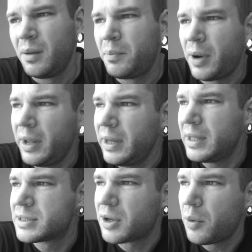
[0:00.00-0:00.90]
but
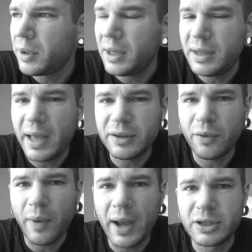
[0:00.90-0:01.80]
it's going in that
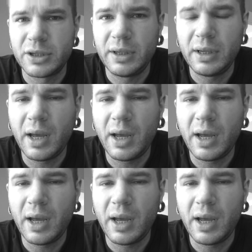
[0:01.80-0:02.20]
direction.